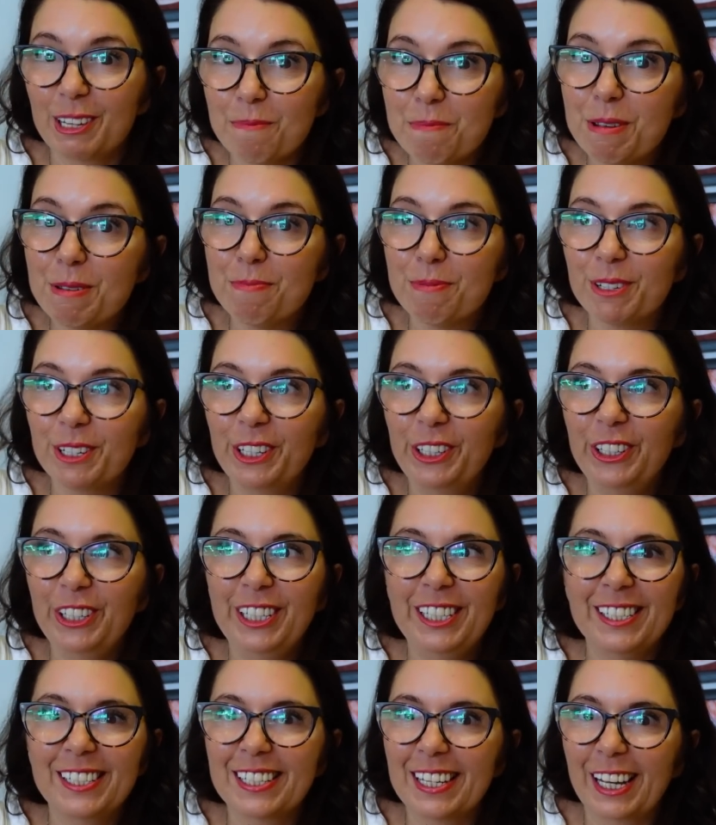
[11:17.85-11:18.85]
the people are
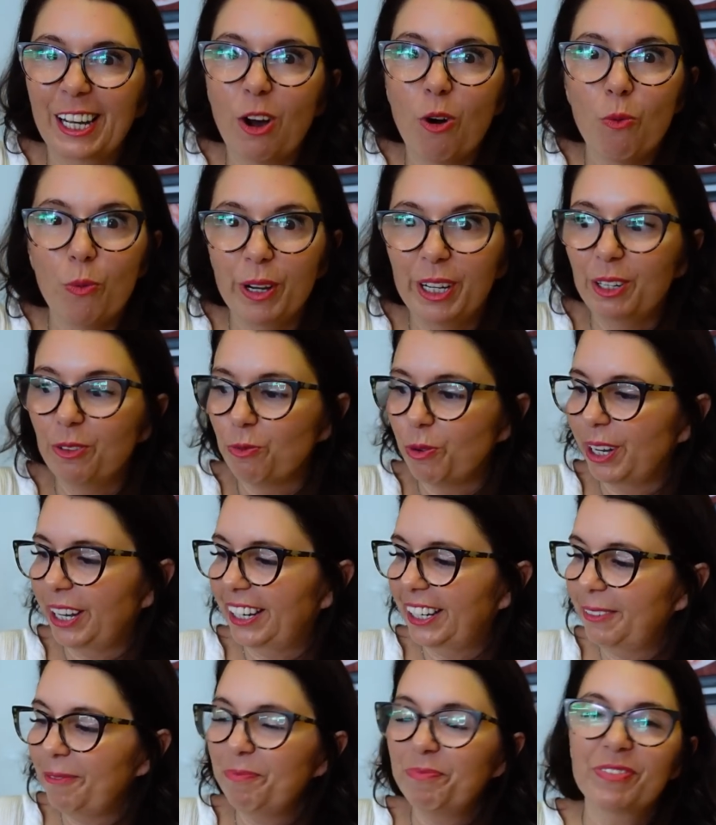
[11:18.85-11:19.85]
good. It's like a
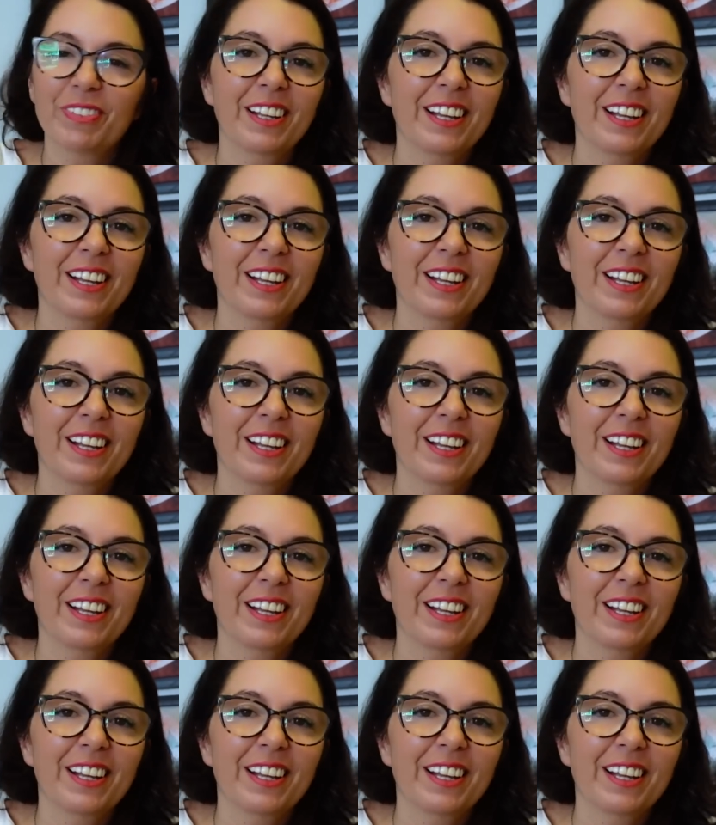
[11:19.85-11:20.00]
win-win.